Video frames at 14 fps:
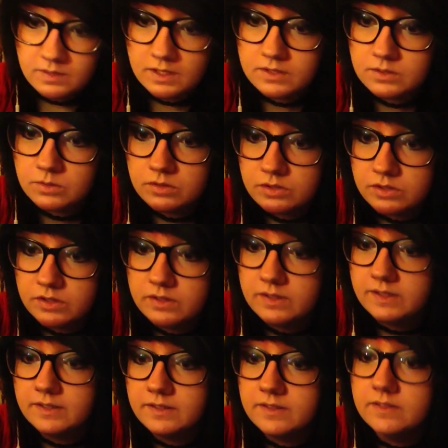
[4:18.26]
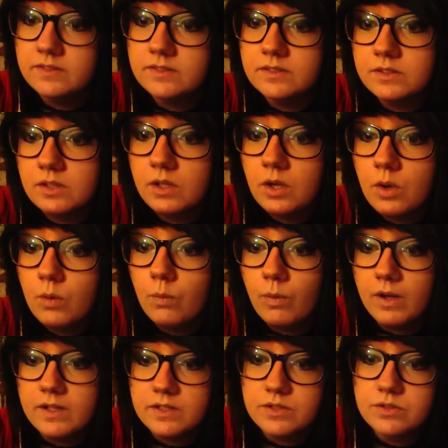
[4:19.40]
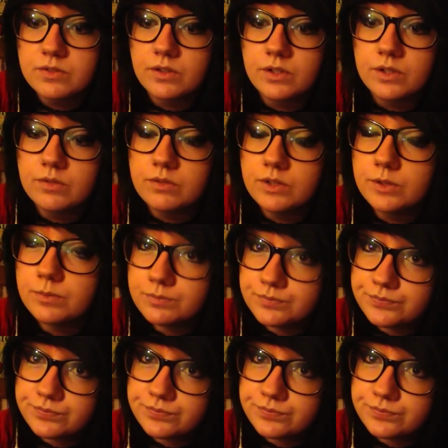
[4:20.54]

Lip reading: Next question is, why did you start YouTube?